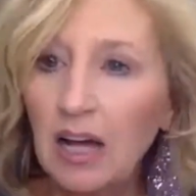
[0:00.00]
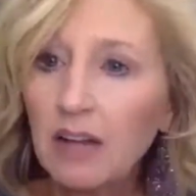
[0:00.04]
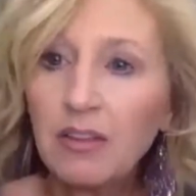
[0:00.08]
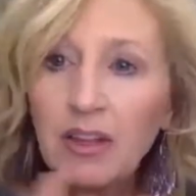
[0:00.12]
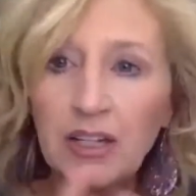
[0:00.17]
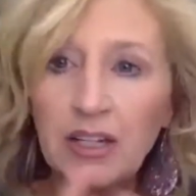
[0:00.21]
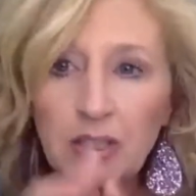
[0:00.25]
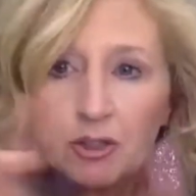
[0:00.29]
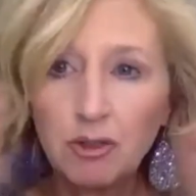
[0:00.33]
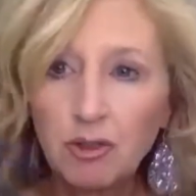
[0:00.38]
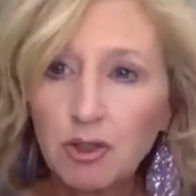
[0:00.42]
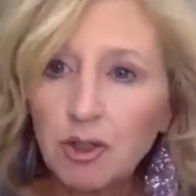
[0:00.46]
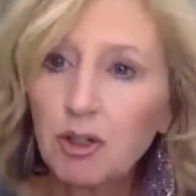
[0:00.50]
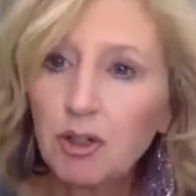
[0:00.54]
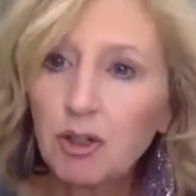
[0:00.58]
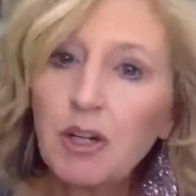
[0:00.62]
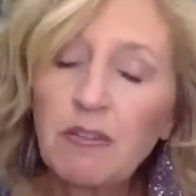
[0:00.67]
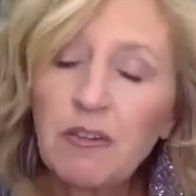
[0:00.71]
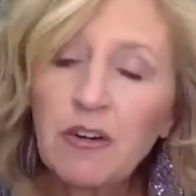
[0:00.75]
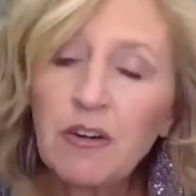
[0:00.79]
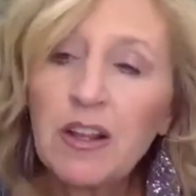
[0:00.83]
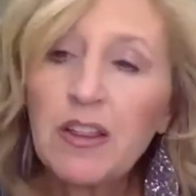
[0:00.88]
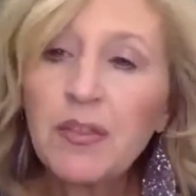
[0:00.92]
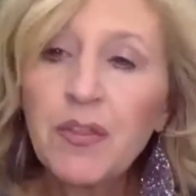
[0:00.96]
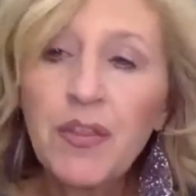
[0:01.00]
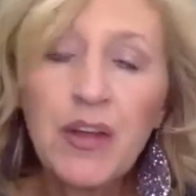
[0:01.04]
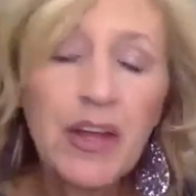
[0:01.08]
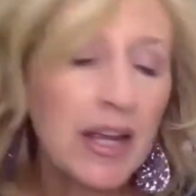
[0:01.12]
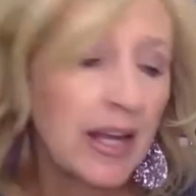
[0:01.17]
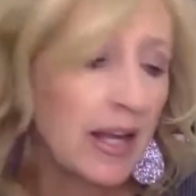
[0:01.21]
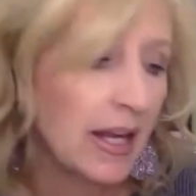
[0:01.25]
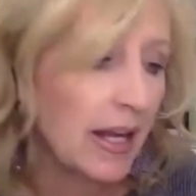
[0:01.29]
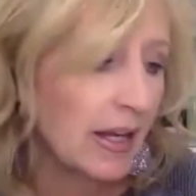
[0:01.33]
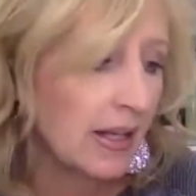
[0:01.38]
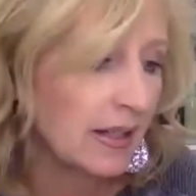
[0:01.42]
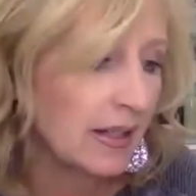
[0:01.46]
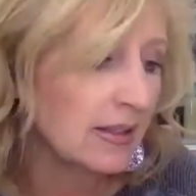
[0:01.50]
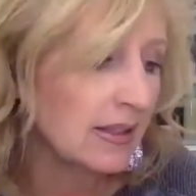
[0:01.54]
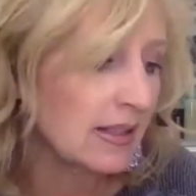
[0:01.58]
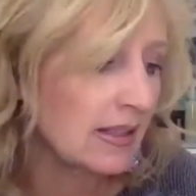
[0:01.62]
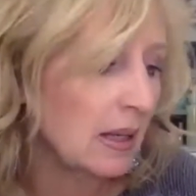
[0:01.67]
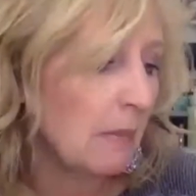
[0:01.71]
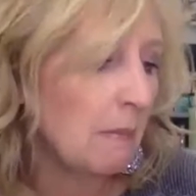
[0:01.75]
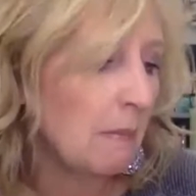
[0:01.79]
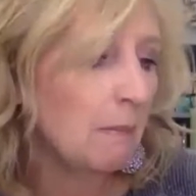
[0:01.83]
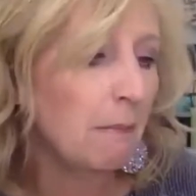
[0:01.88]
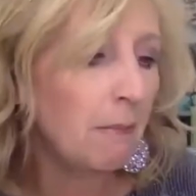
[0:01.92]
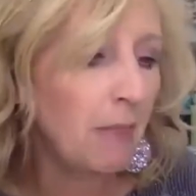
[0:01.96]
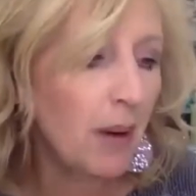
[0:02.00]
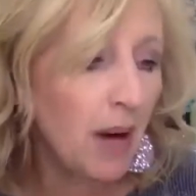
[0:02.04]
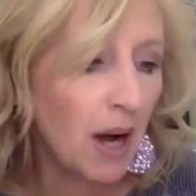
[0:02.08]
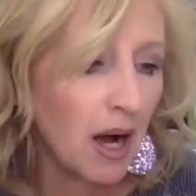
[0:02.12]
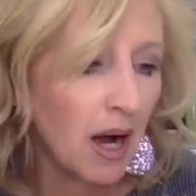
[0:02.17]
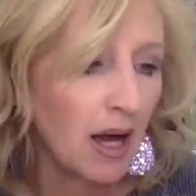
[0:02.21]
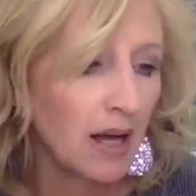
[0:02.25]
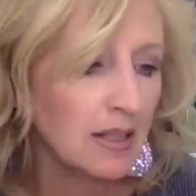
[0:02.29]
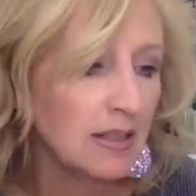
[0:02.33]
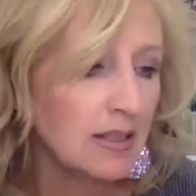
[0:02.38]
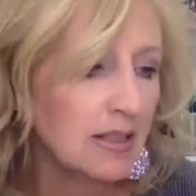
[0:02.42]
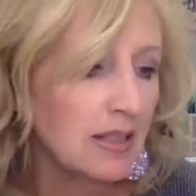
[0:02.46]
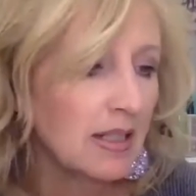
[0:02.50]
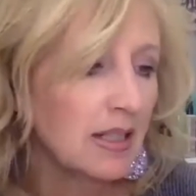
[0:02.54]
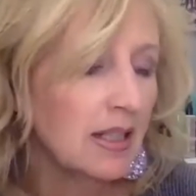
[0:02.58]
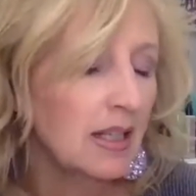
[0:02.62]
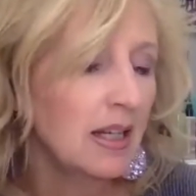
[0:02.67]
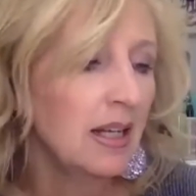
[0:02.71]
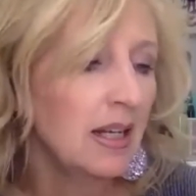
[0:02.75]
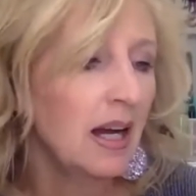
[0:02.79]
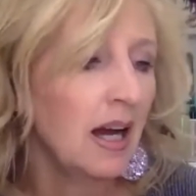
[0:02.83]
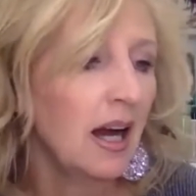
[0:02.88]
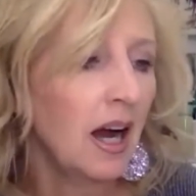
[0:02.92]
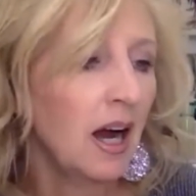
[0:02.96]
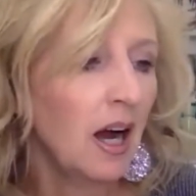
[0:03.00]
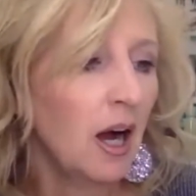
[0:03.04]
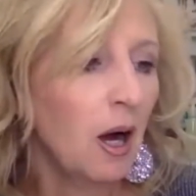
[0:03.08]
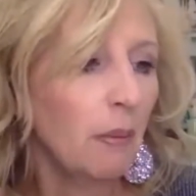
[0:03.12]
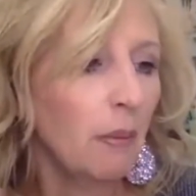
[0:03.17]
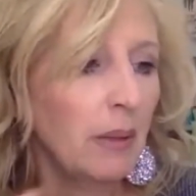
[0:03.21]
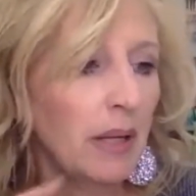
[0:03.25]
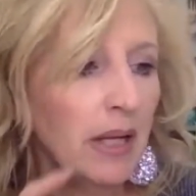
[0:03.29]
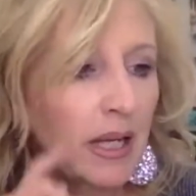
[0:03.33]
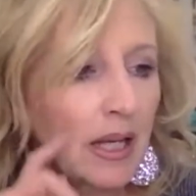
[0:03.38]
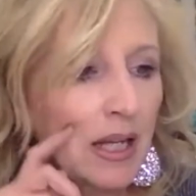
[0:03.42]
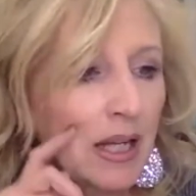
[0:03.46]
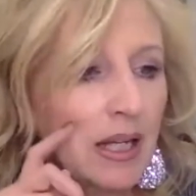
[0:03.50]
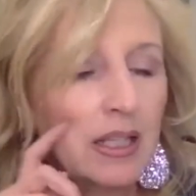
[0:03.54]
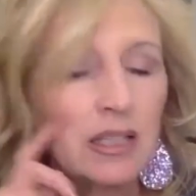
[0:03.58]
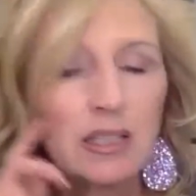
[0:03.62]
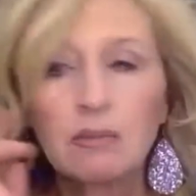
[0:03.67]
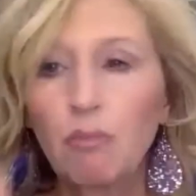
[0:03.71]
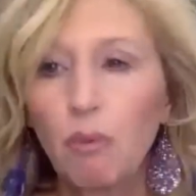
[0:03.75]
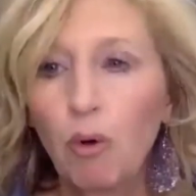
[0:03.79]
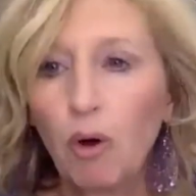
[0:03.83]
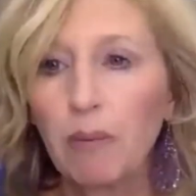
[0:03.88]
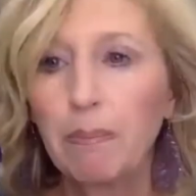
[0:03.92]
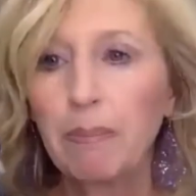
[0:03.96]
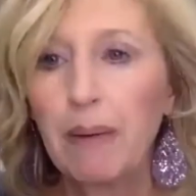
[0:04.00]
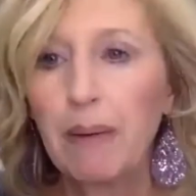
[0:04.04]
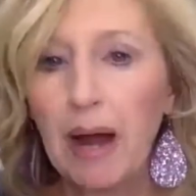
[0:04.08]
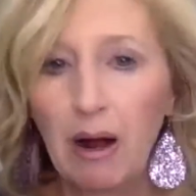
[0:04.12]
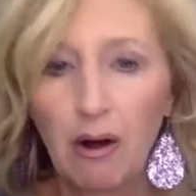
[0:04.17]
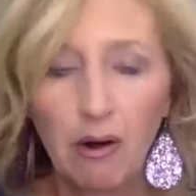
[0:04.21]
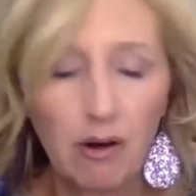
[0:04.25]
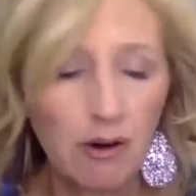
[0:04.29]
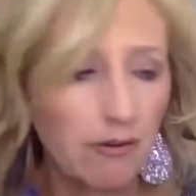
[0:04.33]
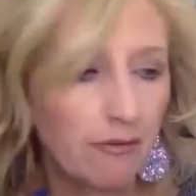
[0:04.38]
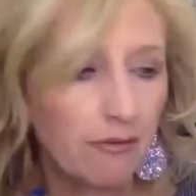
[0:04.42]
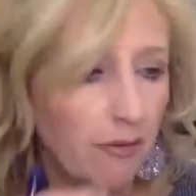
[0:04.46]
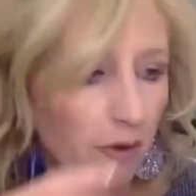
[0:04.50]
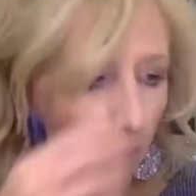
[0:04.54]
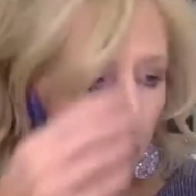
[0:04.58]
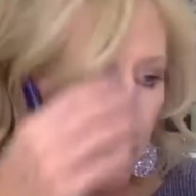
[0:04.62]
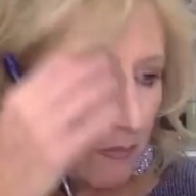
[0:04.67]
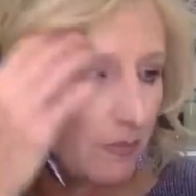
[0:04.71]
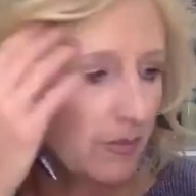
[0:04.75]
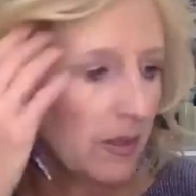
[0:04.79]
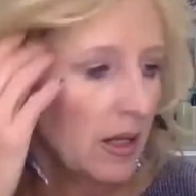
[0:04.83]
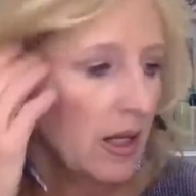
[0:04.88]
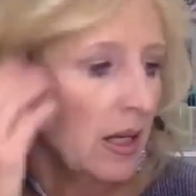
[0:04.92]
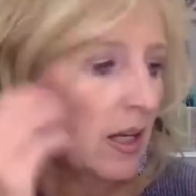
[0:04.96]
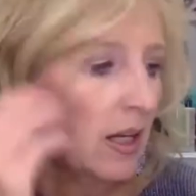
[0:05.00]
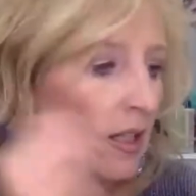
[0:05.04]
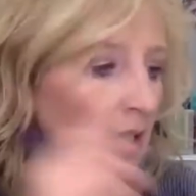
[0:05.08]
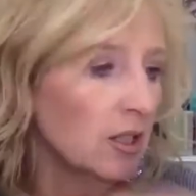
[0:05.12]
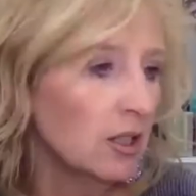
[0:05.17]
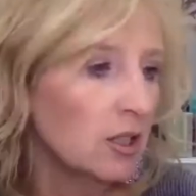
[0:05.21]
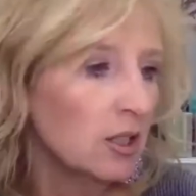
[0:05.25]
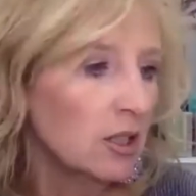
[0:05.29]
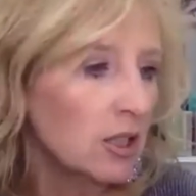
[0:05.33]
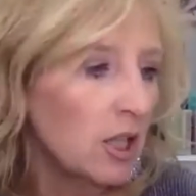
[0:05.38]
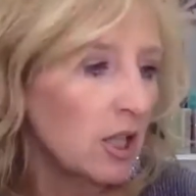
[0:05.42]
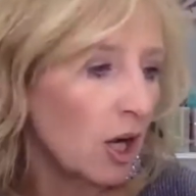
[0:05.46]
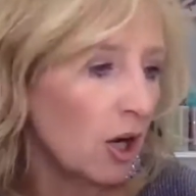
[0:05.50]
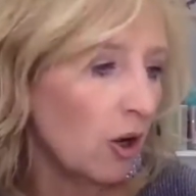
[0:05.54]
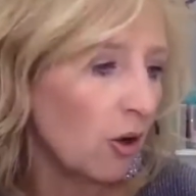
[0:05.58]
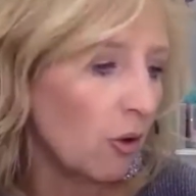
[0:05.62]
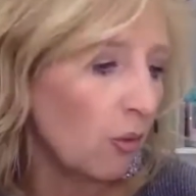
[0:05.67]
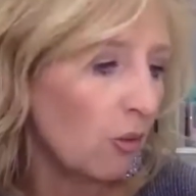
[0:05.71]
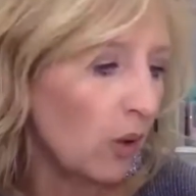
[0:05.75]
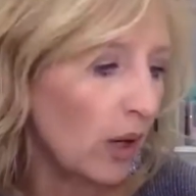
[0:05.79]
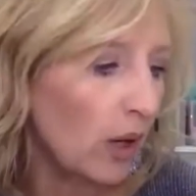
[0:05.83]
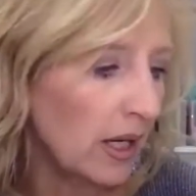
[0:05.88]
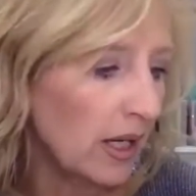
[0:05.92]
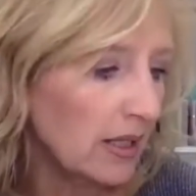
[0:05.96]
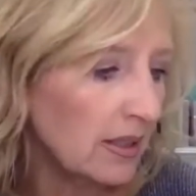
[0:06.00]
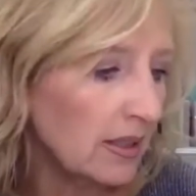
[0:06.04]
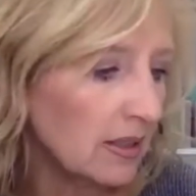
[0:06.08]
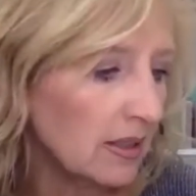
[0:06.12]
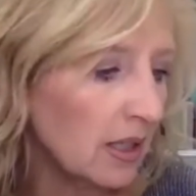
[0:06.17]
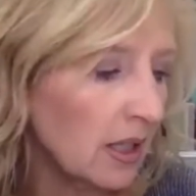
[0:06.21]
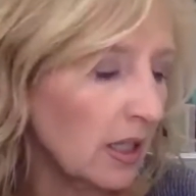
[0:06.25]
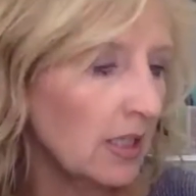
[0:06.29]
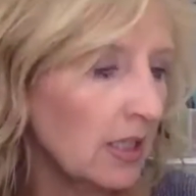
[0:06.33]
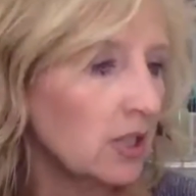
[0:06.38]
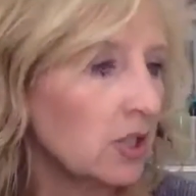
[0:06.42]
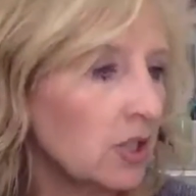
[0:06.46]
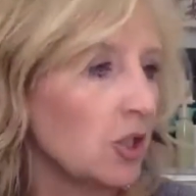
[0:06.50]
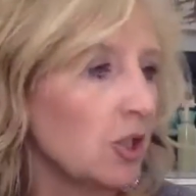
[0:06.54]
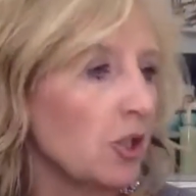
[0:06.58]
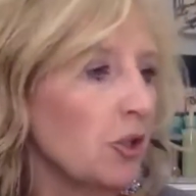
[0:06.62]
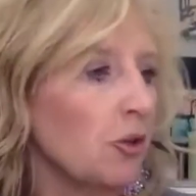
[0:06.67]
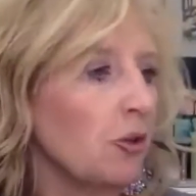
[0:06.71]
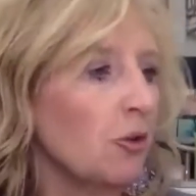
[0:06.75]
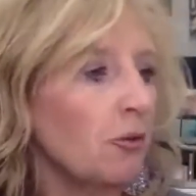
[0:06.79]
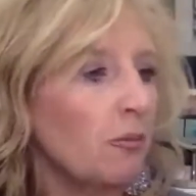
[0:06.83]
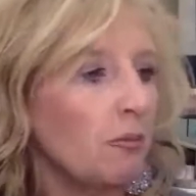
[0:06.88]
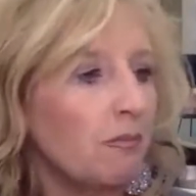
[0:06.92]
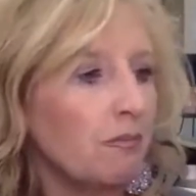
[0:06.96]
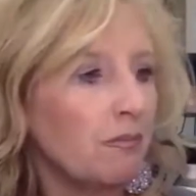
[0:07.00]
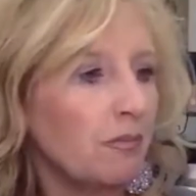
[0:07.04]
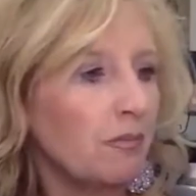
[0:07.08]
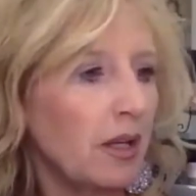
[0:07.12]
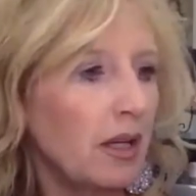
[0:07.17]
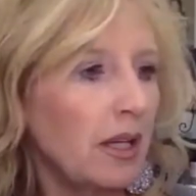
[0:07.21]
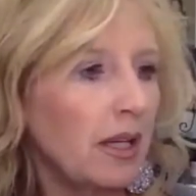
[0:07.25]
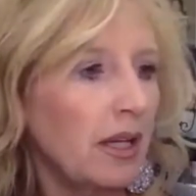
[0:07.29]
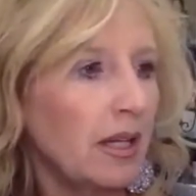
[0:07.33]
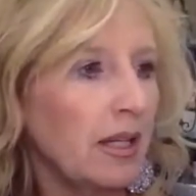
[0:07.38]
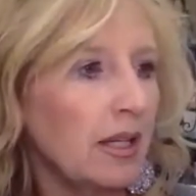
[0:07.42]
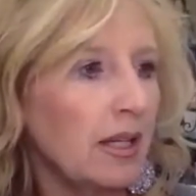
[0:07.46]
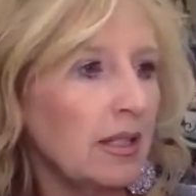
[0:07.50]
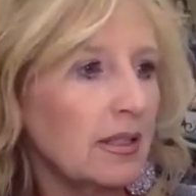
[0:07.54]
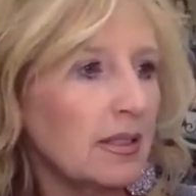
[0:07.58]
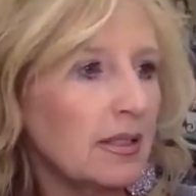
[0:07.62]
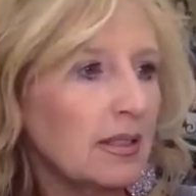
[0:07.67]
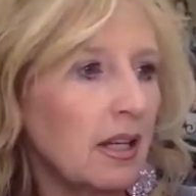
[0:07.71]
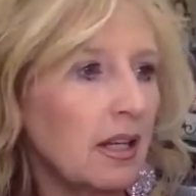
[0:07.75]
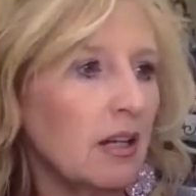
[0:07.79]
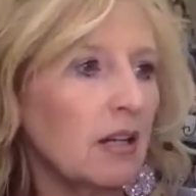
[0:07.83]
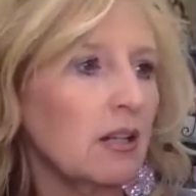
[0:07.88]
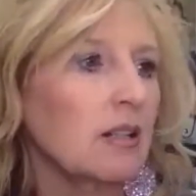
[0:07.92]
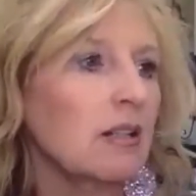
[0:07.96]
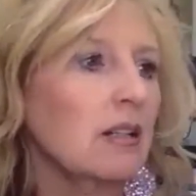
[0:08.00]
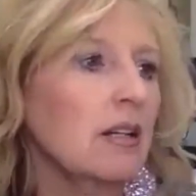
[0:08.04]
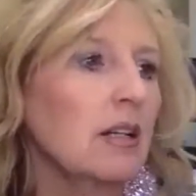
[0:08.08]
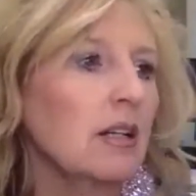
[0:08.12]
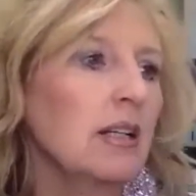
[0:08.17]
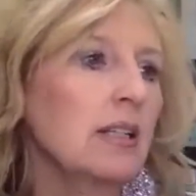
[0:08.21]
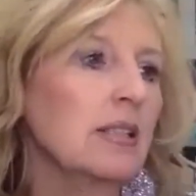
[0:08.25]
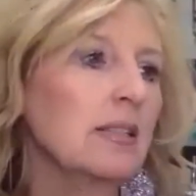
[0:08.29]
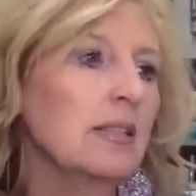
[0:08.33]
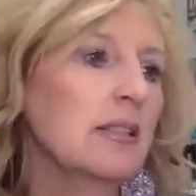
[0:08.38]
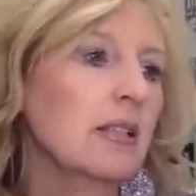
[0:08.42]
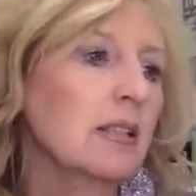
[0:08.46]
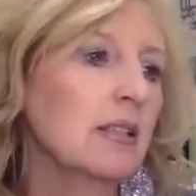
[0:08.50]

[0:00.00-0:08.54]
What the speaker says: They do two different things, but it is more powerful. So what it's going to do is, it's,